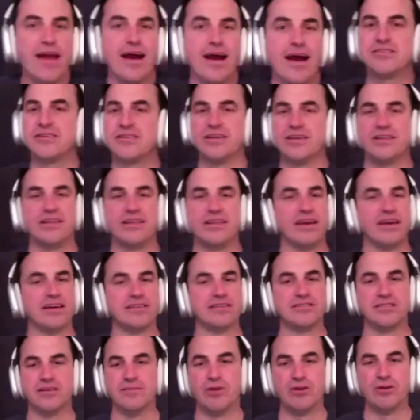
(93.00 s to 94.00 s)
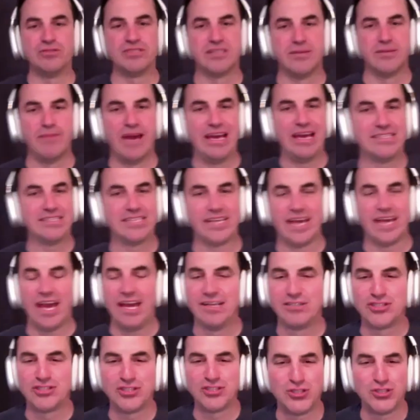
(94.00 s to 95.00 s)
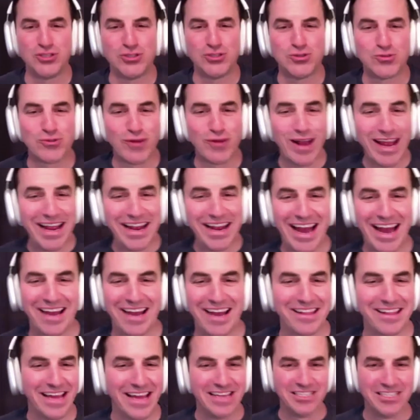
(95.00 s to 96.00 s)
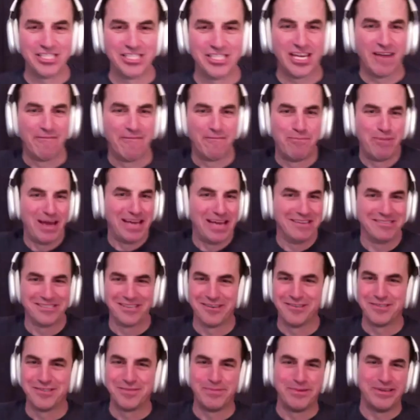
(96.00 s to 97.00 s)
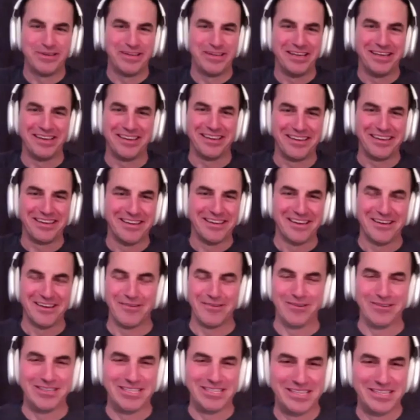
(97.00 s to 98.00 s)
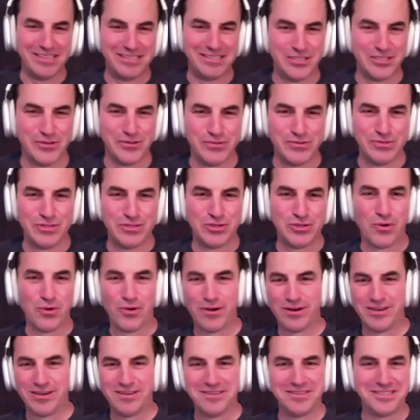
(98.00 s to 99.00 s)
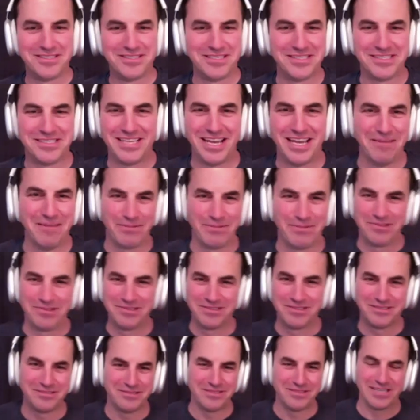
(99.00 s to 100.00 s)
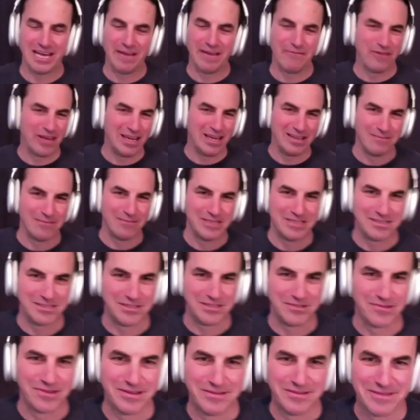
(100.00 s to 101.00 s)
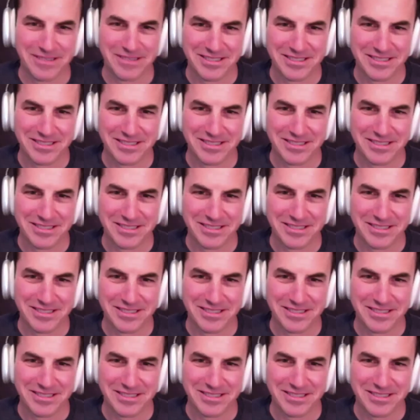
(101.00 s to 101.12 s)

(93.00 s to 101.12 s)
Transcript: actually think it's the most amazing. It's straight out of like Jeff Bezos putting. What did he do? Doors as tables, or I forget what the story